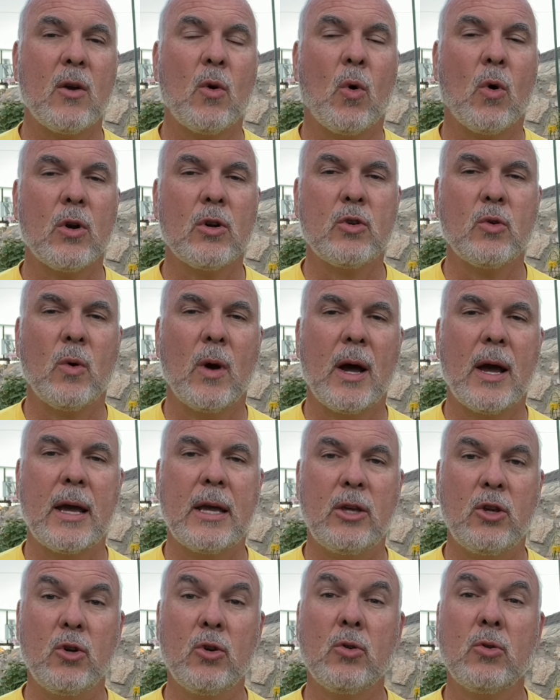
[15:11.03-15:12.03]
or do I
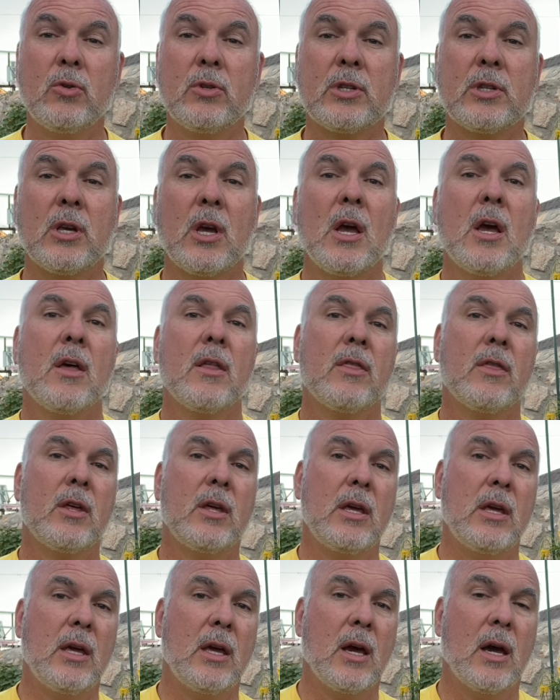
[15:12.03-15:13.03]
use
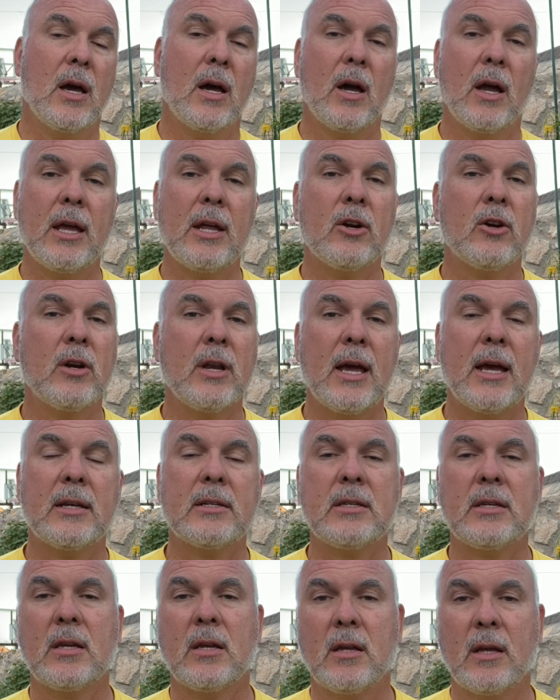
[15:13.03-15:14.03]
the
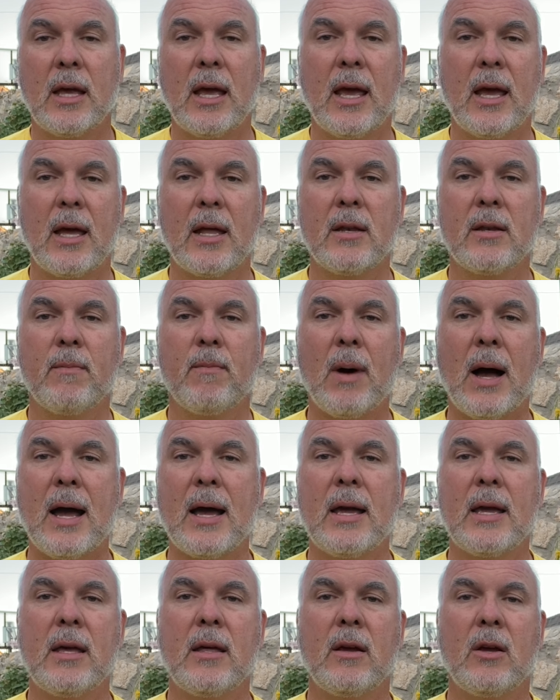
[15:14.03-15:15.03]
internet and
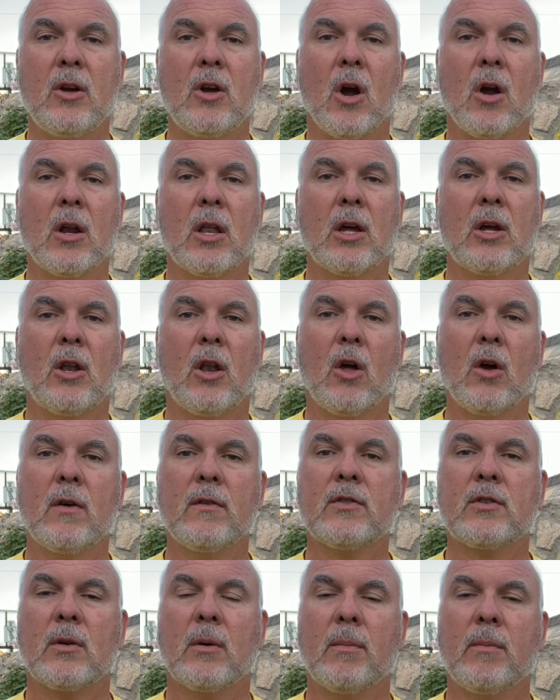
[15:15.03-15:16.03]
buy garlic
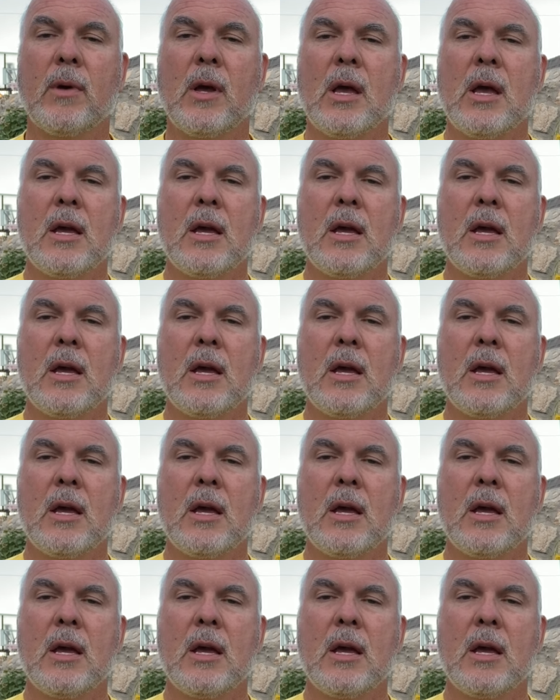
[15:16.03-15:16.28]
cloves from